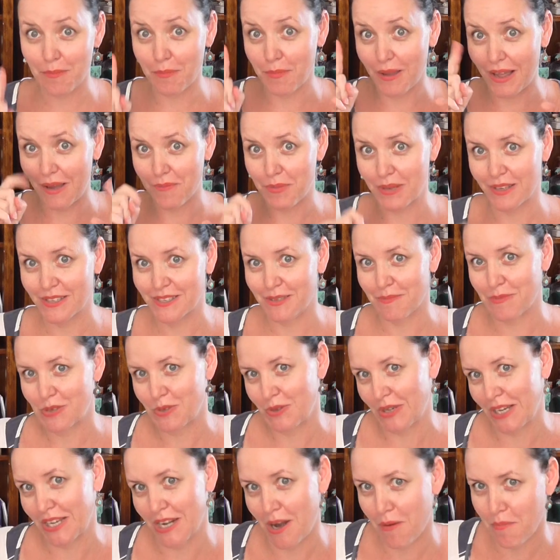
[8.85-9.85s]
but because I'm
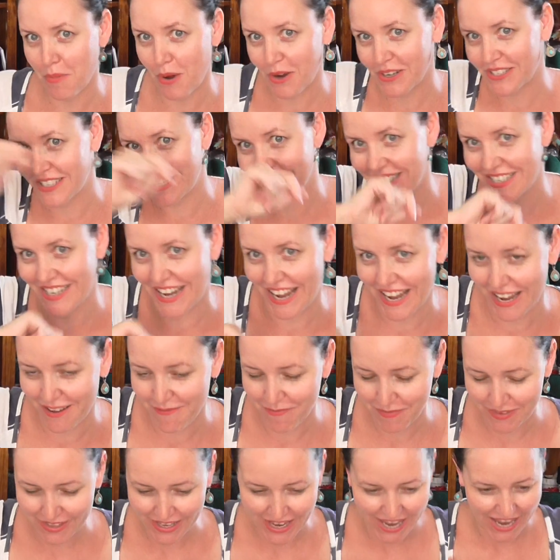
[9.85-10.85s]
doing an unboxing today
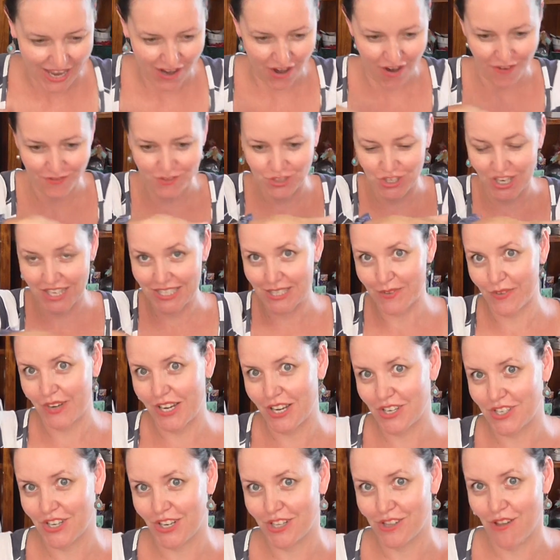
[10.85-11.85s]
and I've just
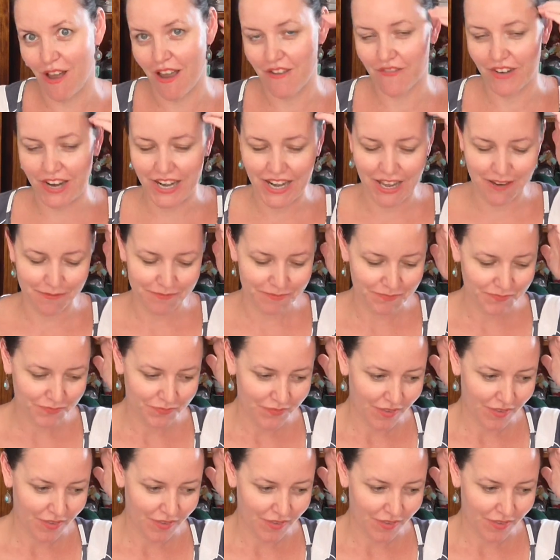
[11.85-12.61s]
finished a client reading